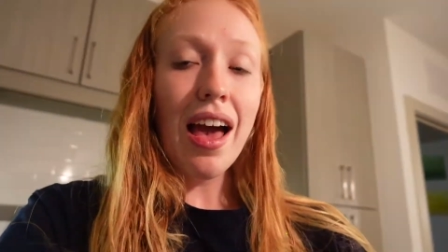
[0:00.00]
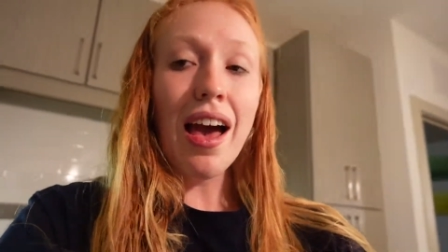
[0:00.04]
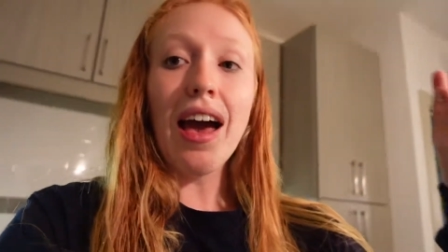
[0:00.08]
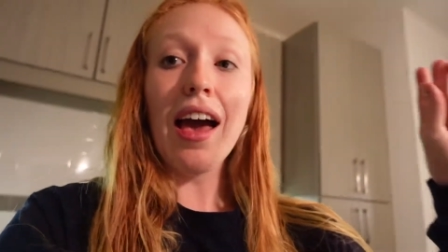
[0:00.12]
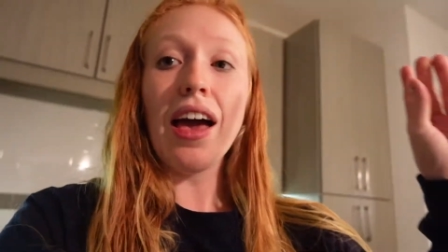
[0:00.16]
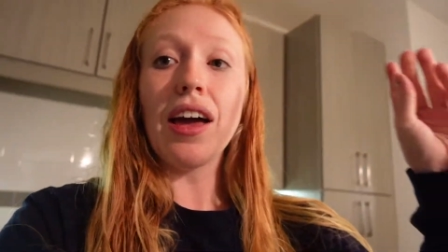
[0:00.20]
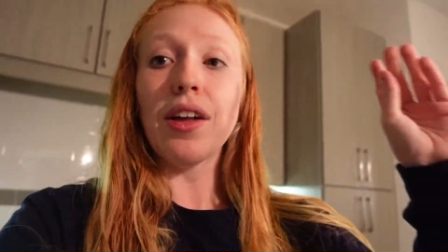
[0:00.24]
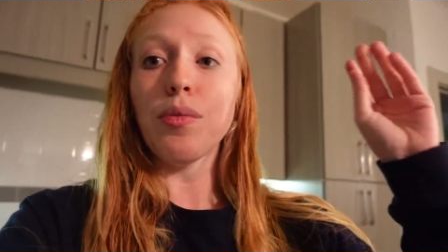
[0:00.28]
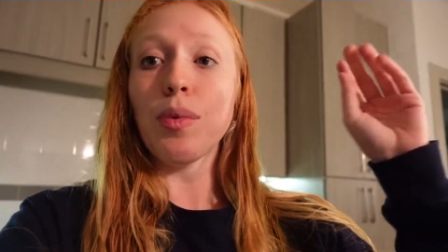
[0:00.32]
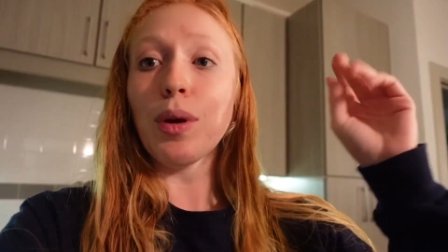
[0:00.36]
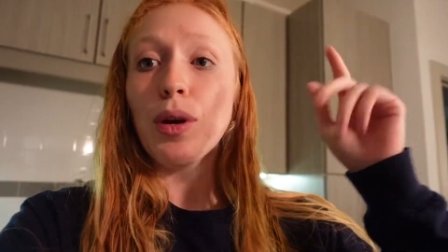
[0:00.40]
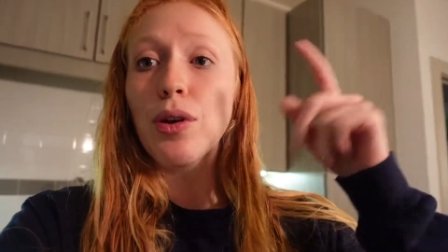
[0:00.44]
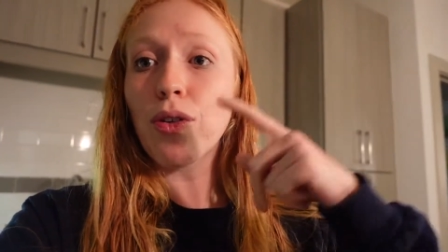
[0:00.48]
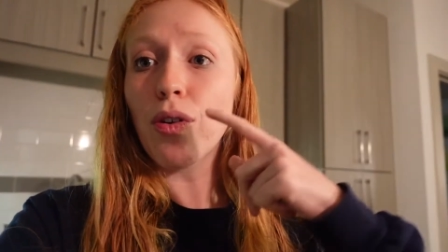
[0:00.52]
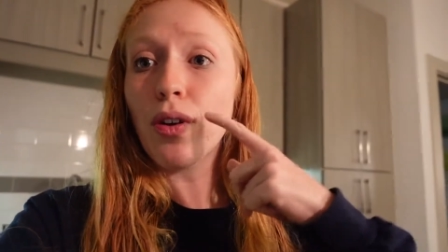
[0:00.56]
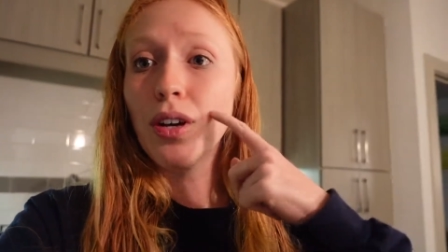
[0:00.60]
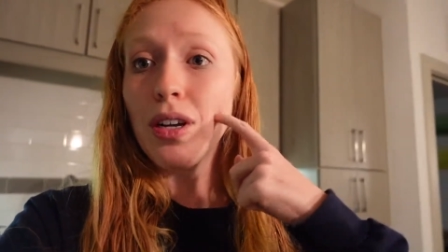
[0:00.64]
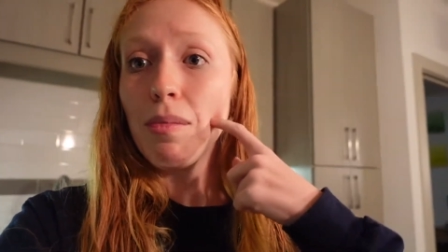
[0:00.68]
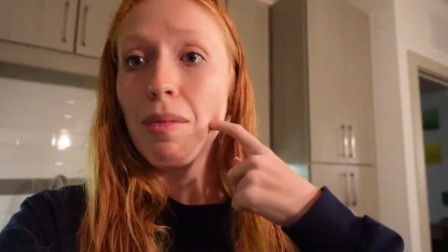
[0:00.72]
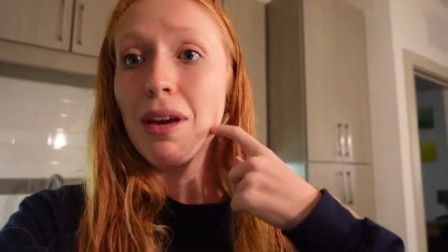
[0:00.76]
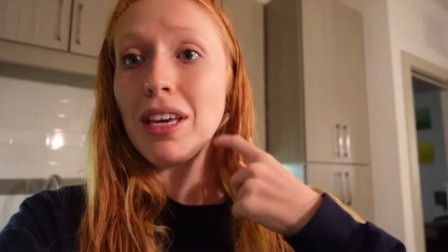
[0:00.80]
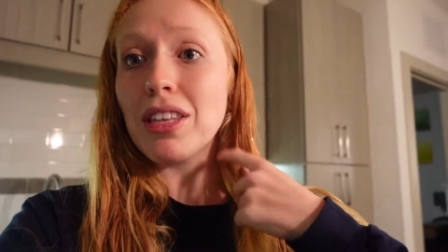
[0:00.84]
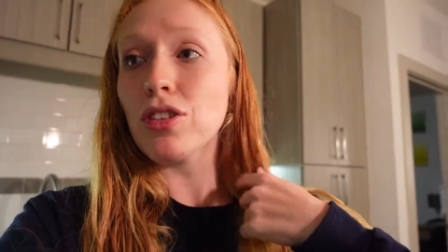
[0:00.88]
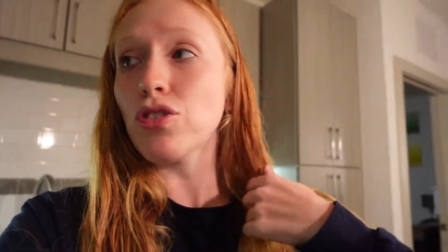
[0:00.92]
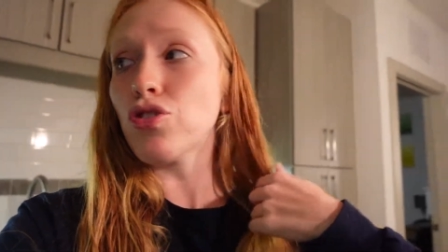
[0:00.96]
And we are going to
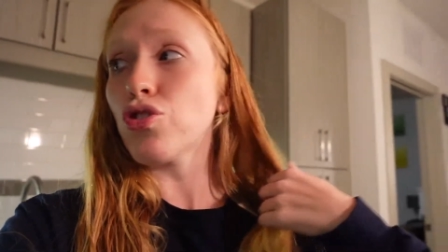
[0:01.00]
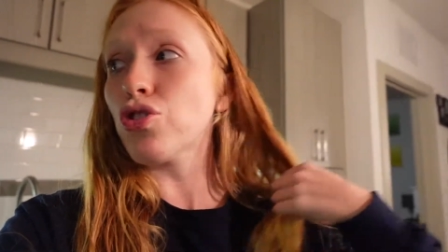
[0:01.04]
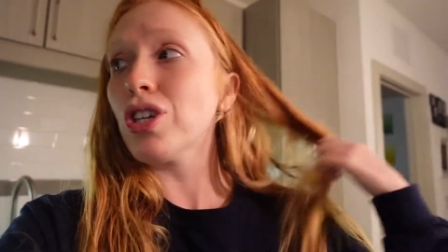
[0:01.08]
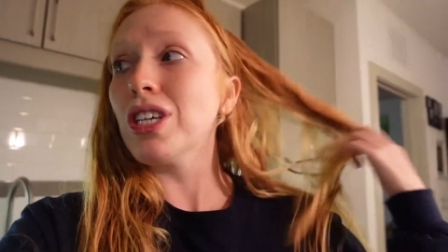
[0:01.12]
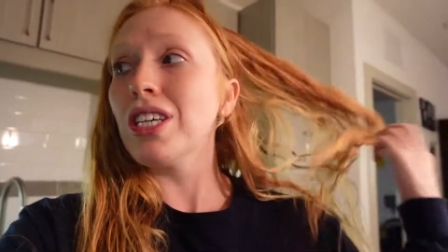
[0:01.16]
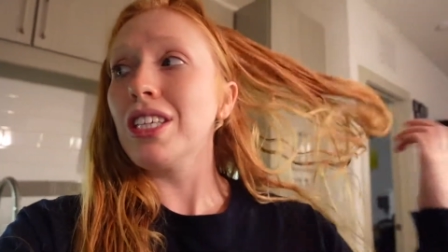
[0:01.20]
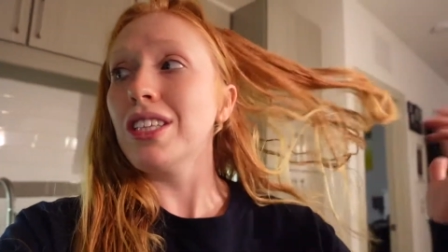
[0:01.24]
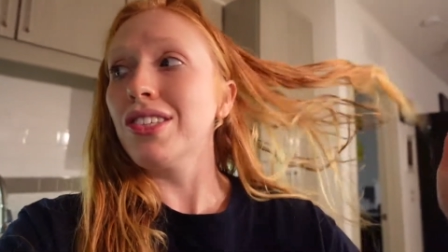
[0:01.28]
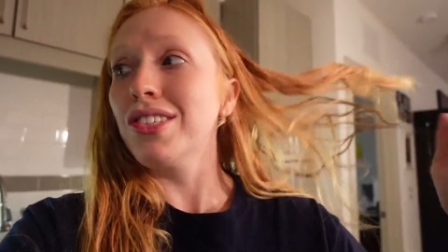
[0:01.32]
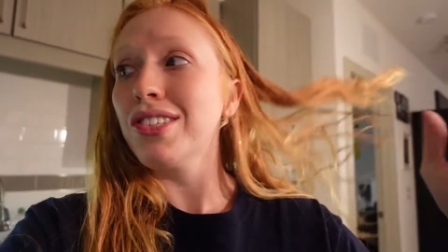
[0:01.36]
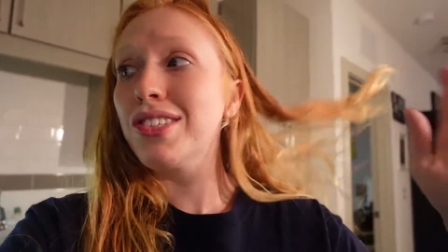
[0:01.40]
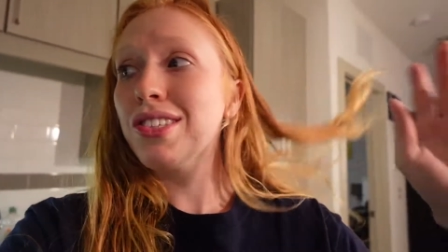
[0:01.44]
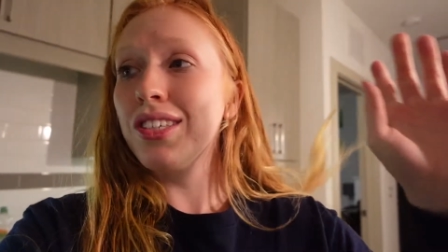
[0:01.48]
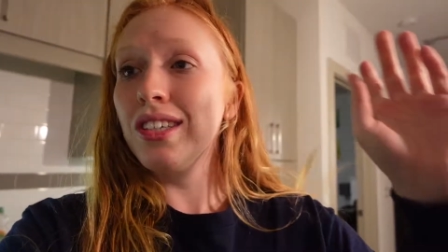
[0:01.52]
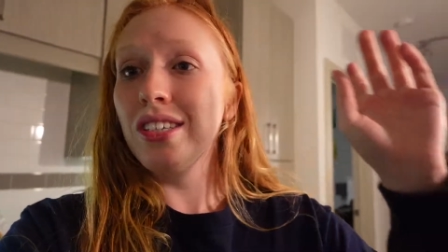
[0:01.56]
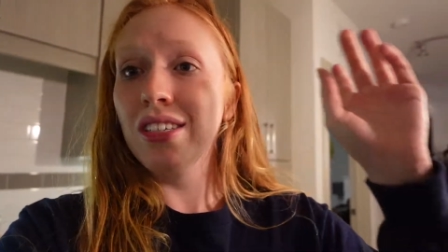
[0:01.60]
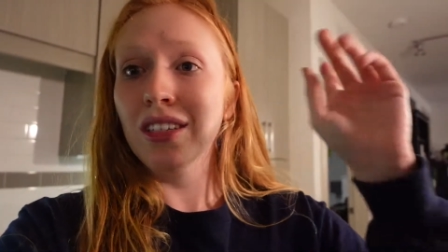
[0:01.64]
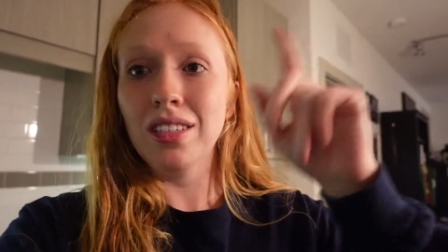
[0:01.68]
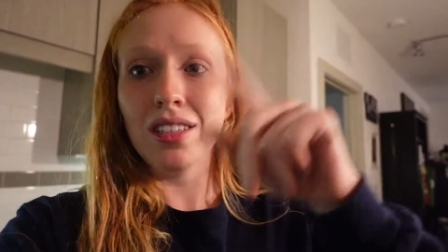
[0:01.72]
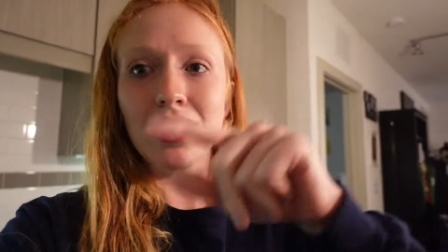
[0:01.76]
make the treats